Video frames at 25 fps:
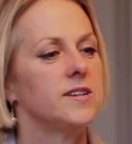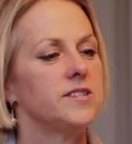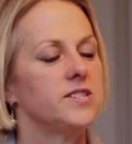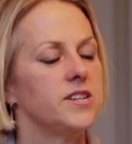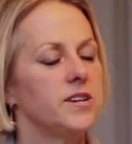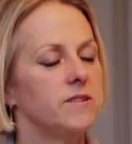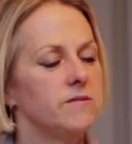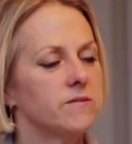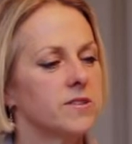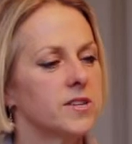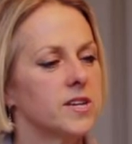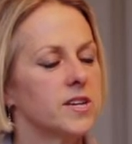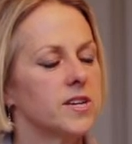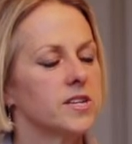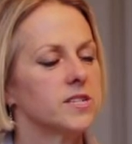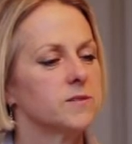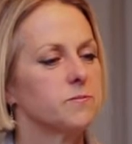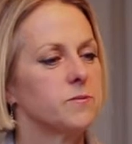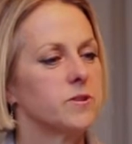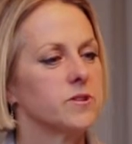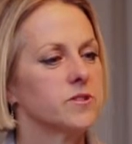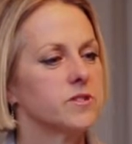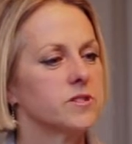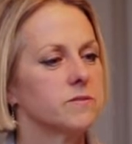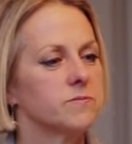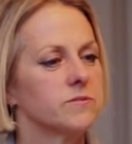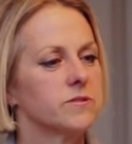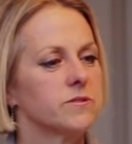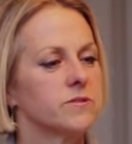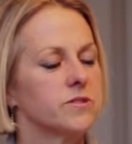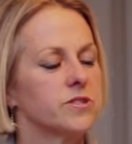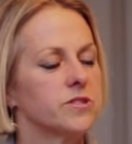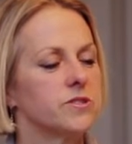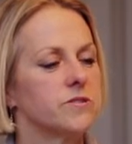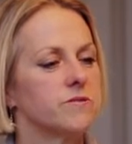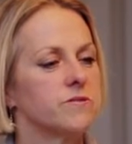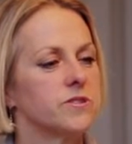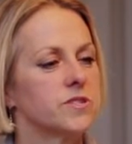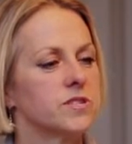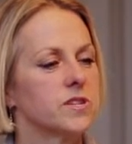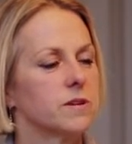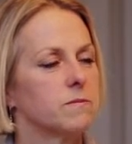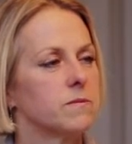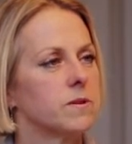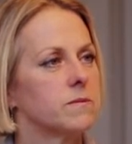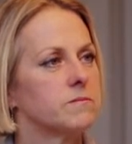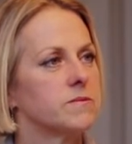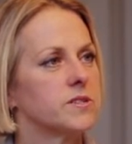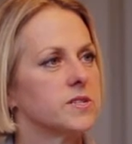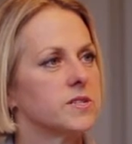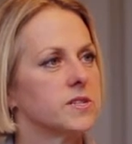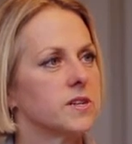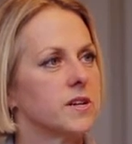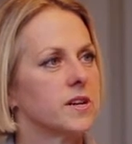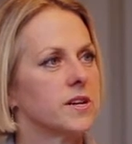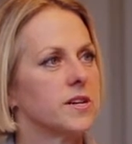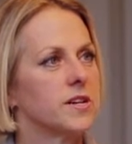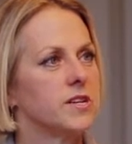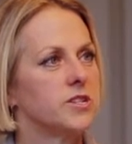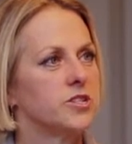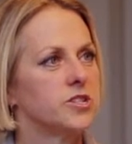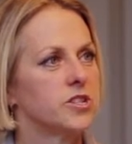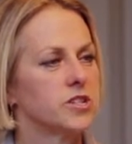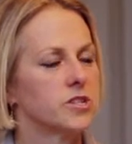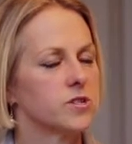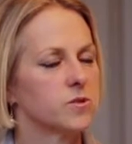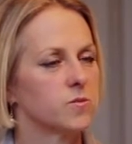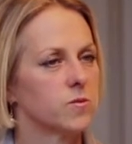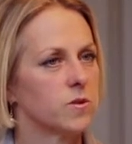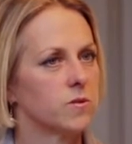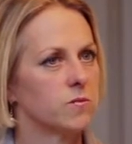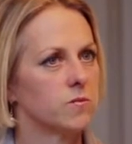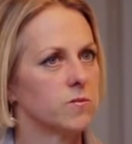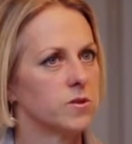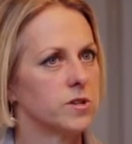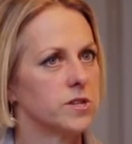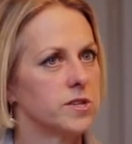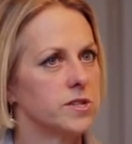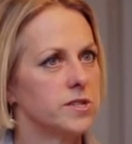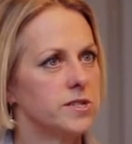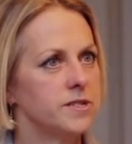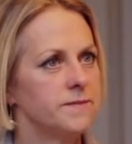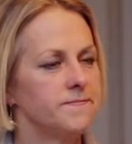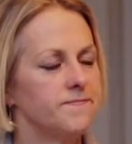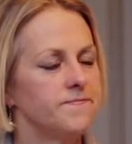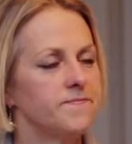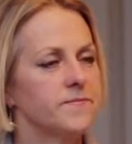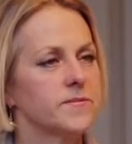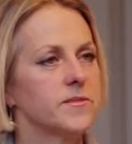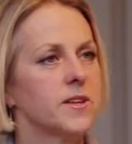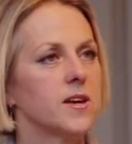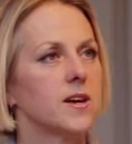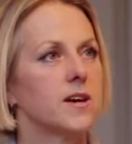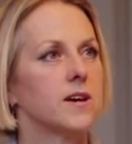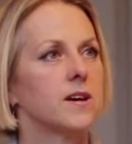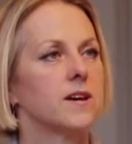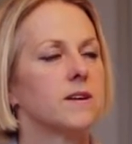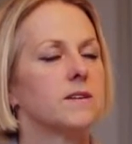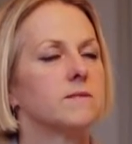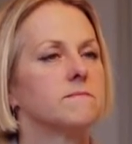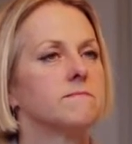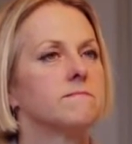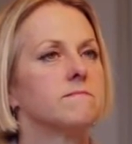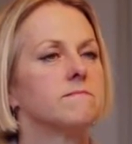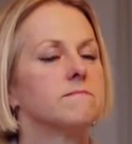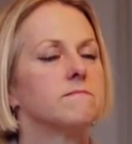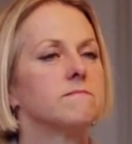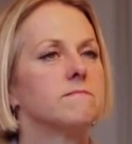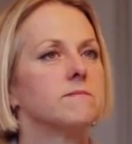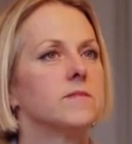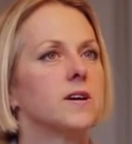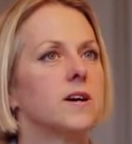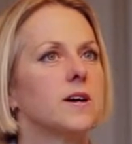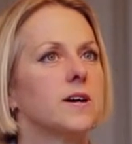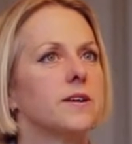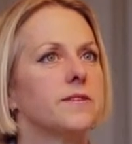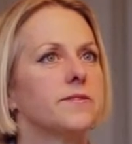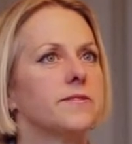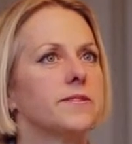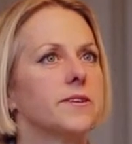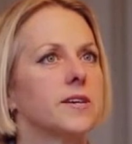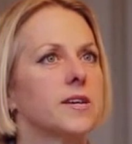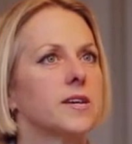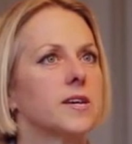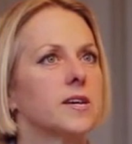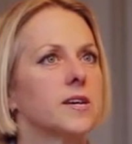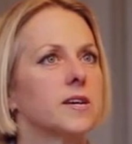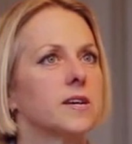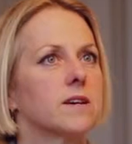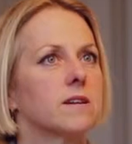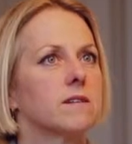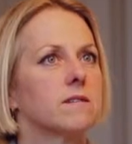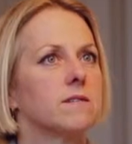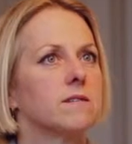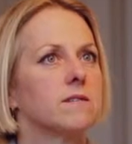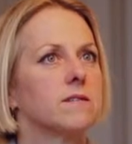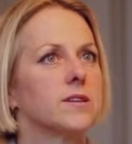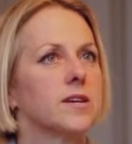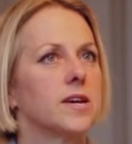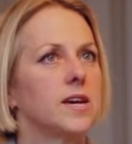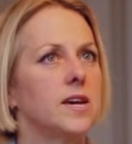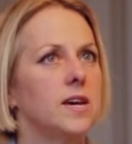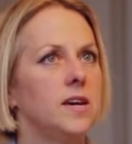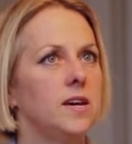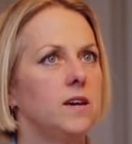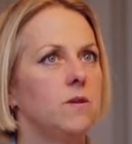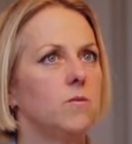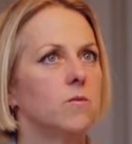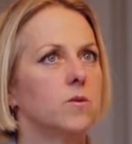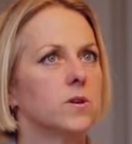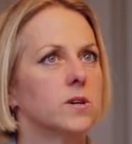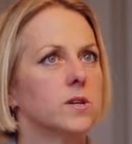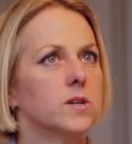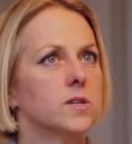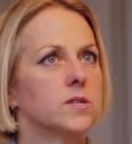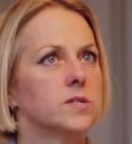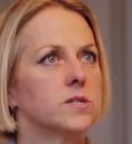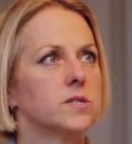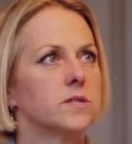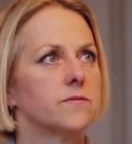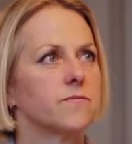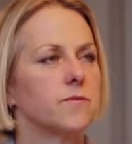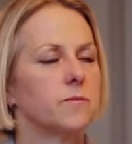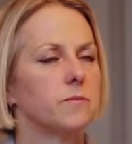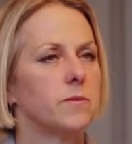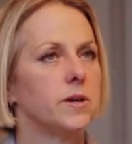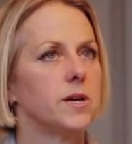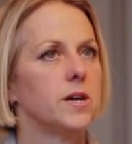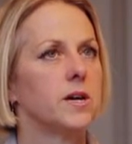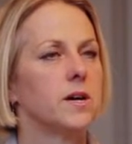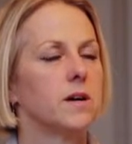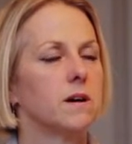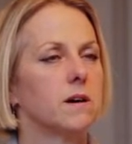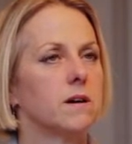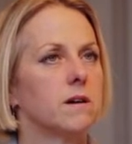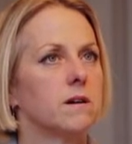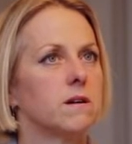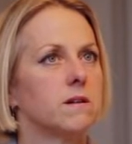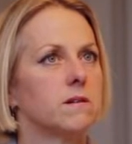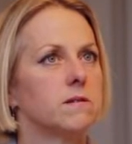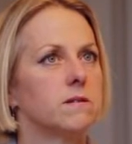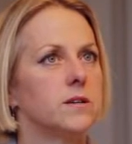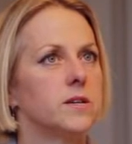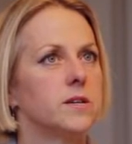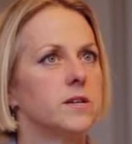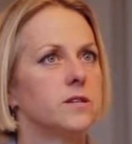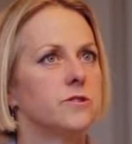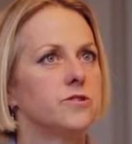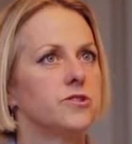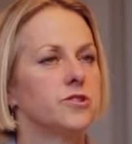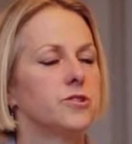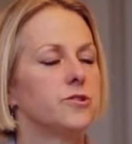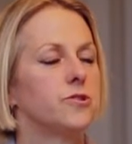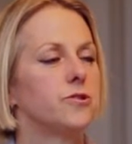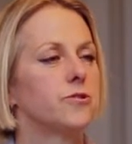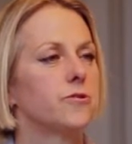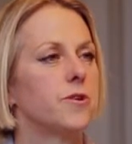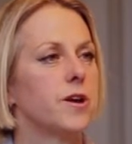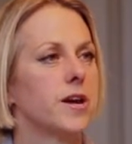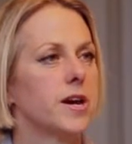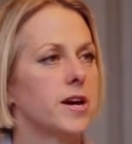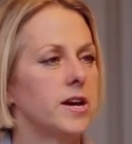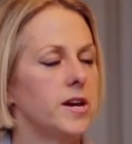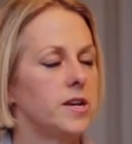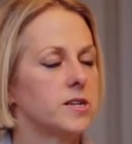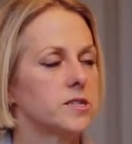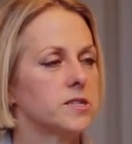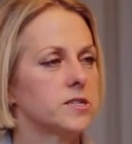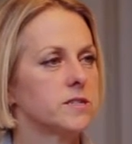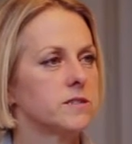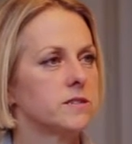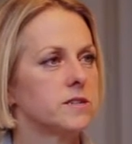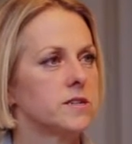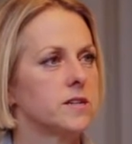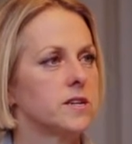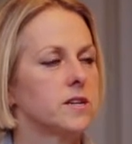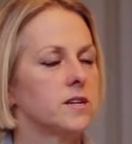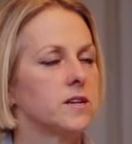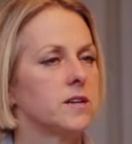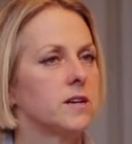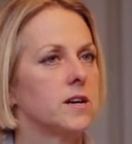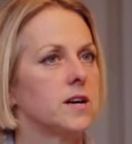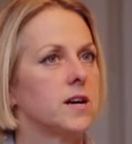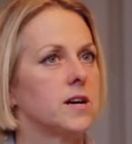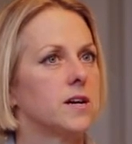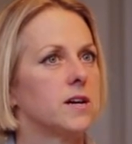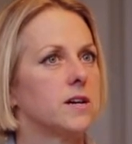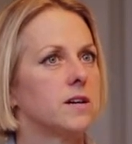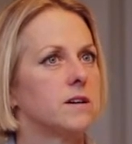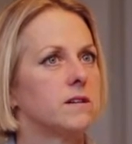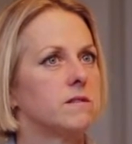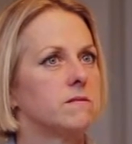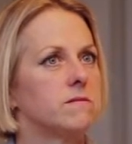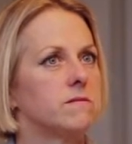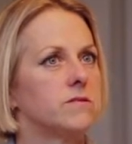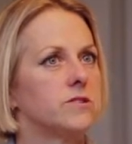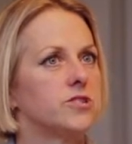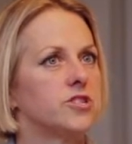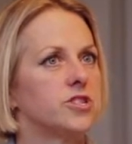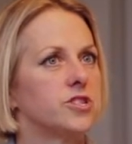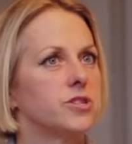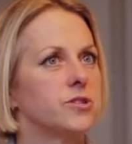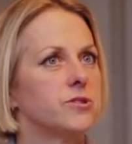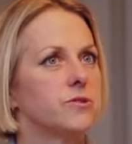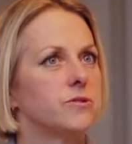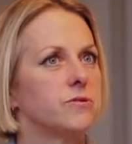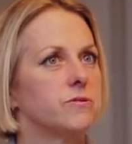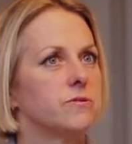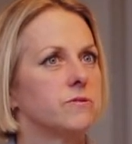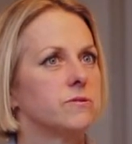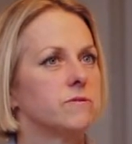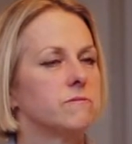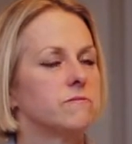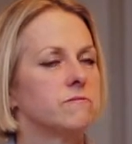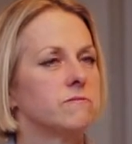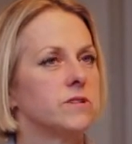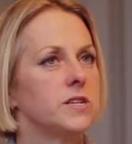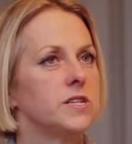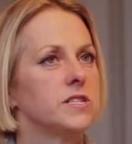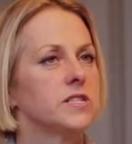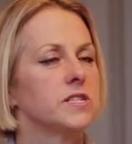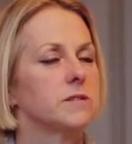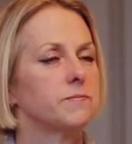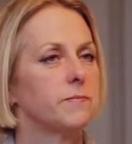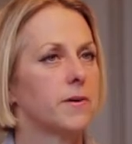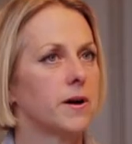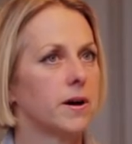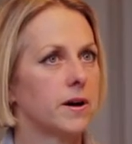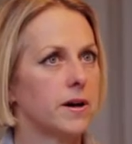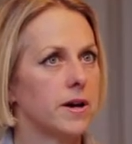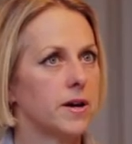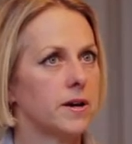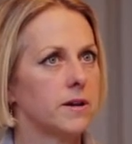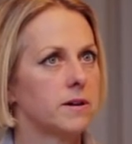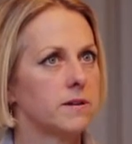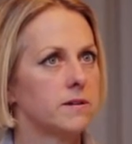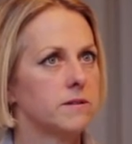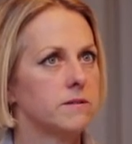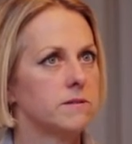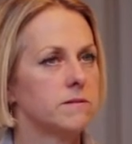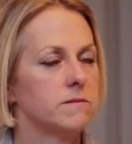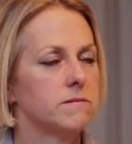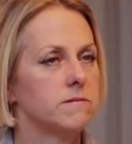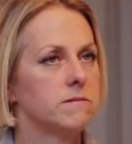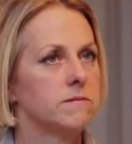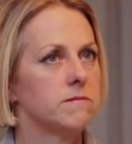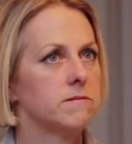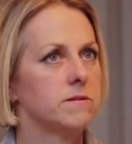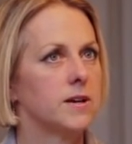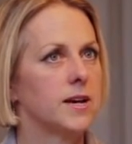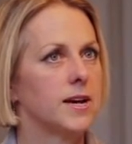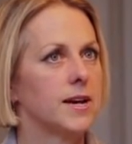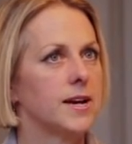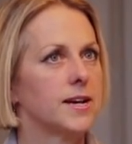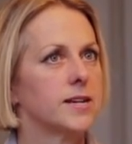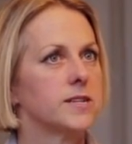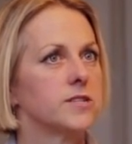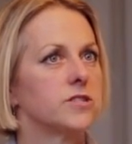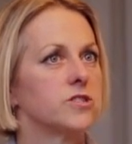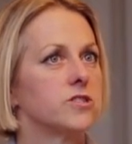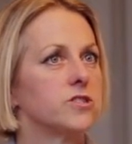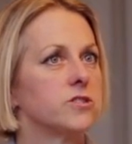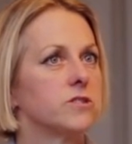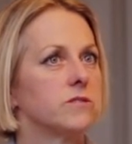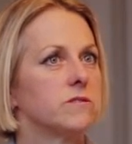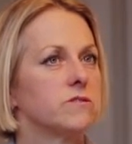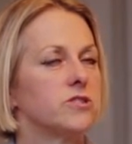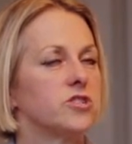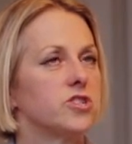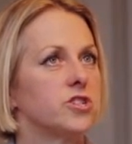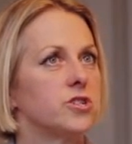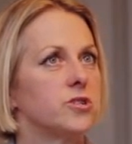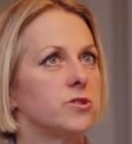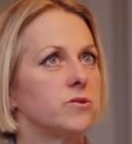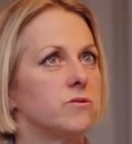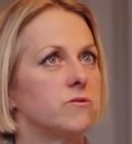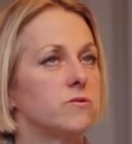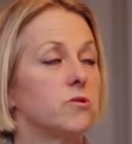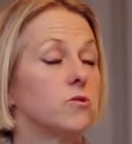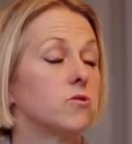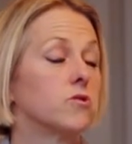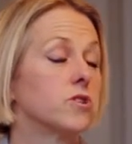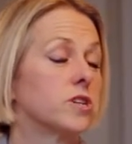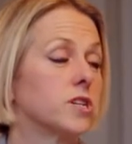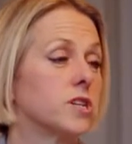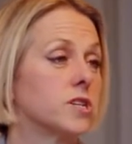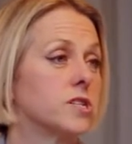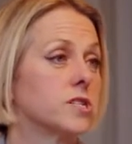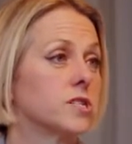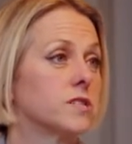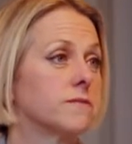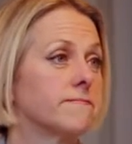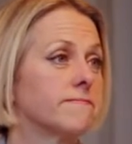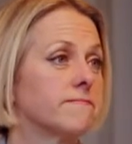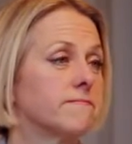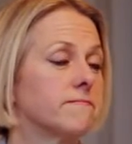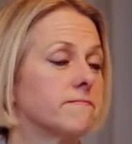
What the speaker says: I don't think it's possible to sum up design in just one word. I think the key words for me are to create, to inspire, and to organise.